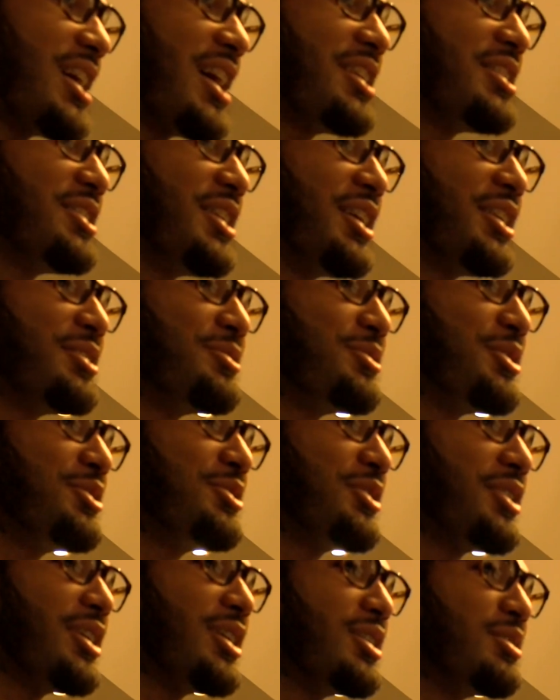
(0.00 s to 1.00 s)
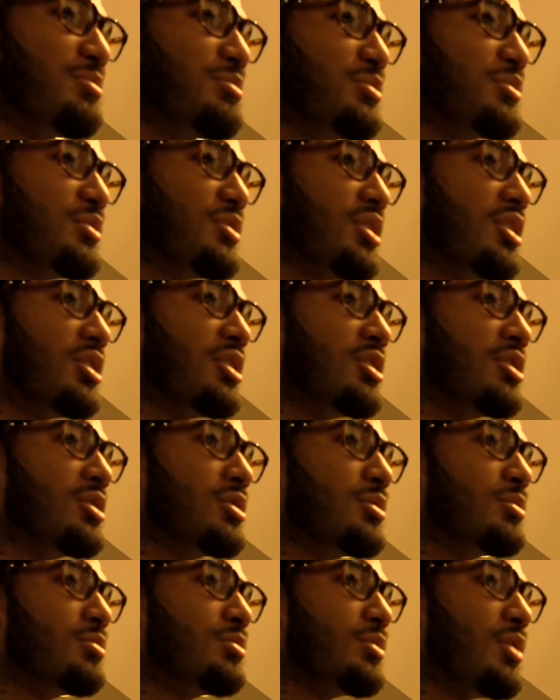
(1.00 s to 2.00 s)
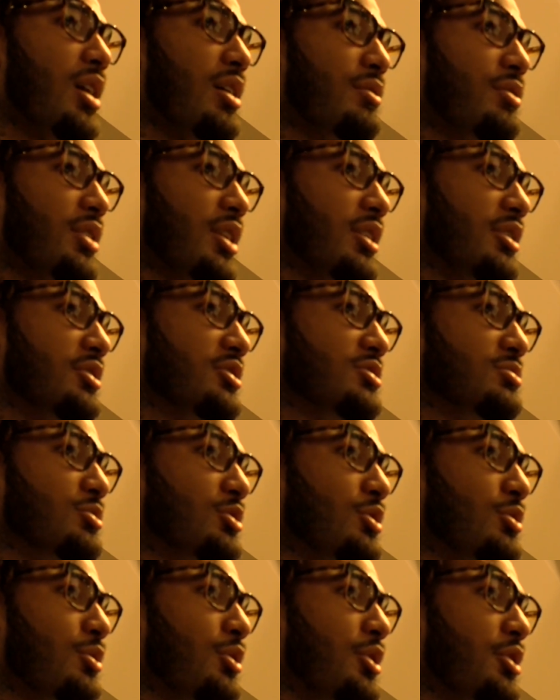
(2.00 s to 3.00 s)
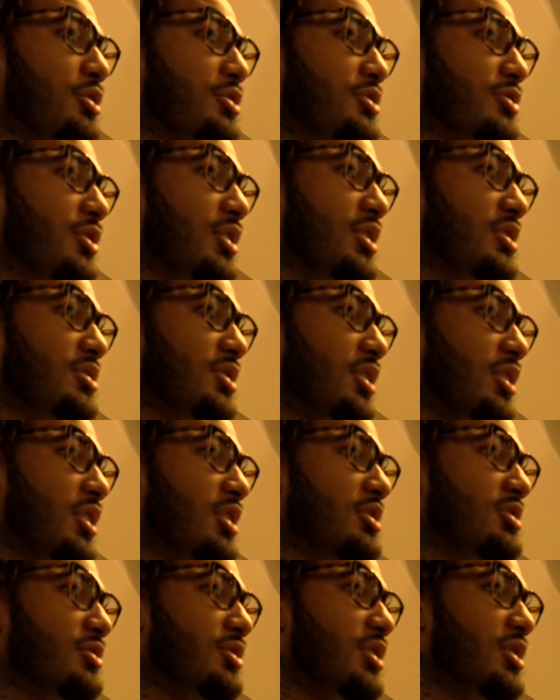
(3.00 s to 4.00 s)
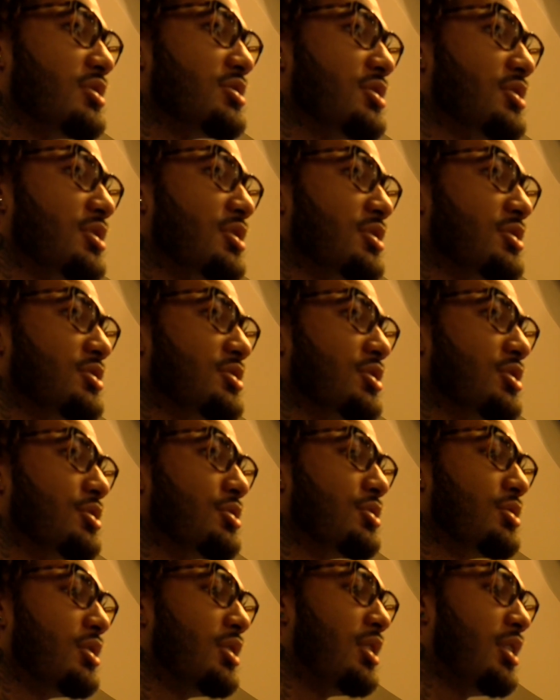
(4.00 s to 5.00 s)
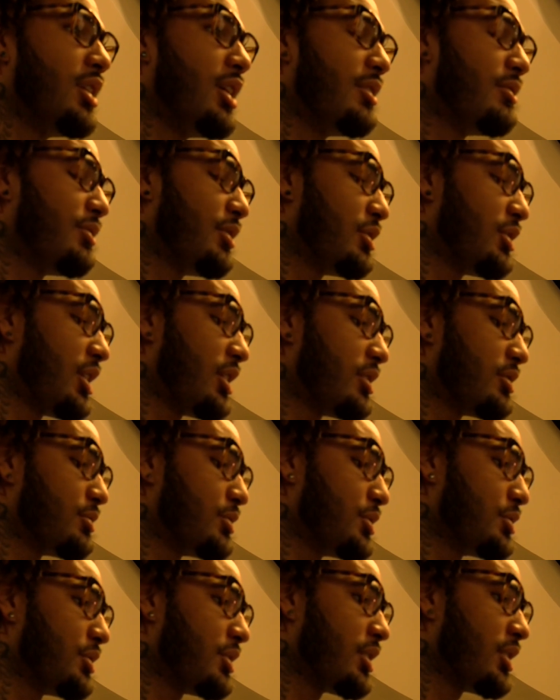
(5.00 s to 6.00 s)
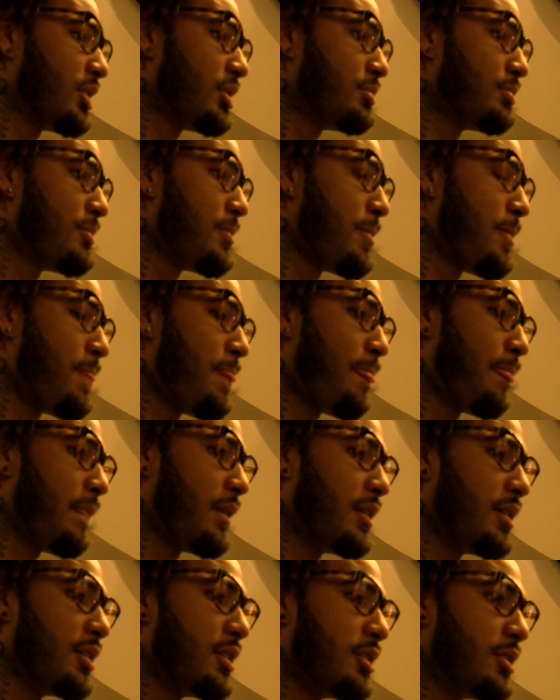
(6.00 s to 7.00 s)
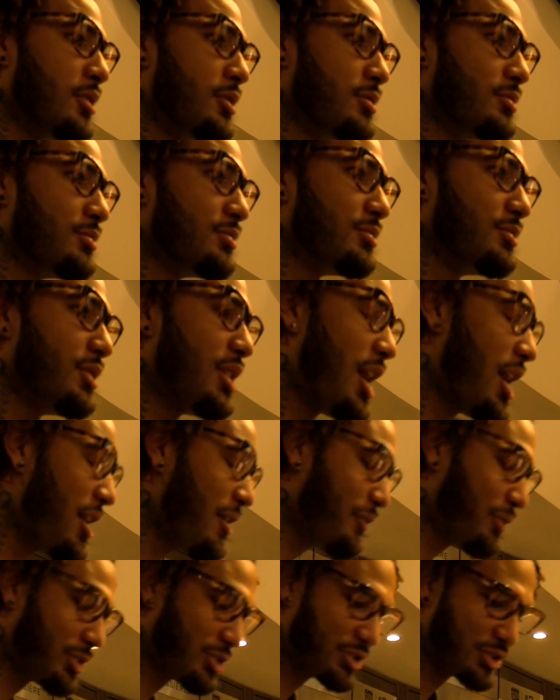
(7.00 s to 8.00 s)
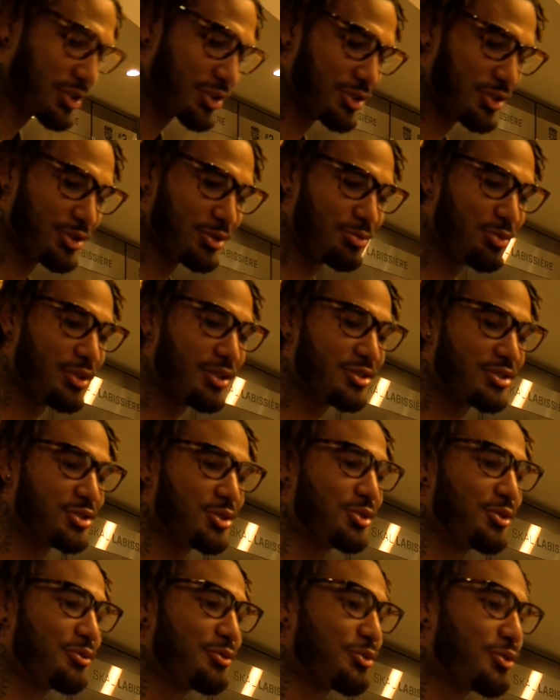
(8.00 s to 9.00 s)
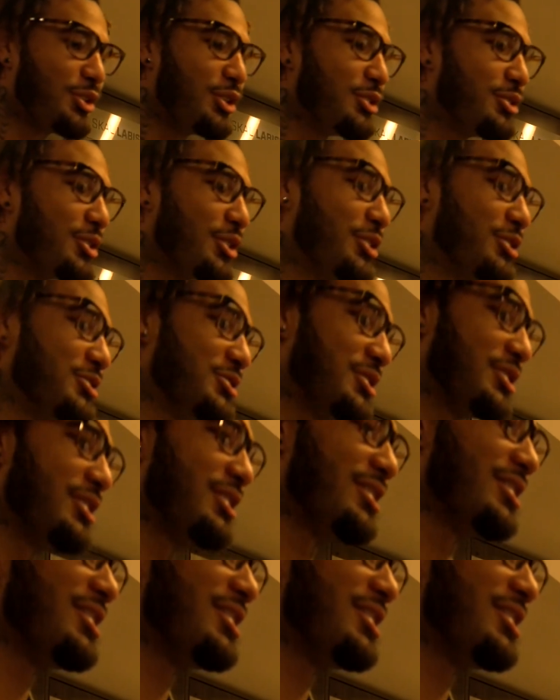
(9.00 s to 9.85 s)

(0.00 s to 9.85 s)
kind of like a road game. I felt like there was more Warriors fans than Kings fans in there, so it felt like a road game. Never should you be shooting free throws and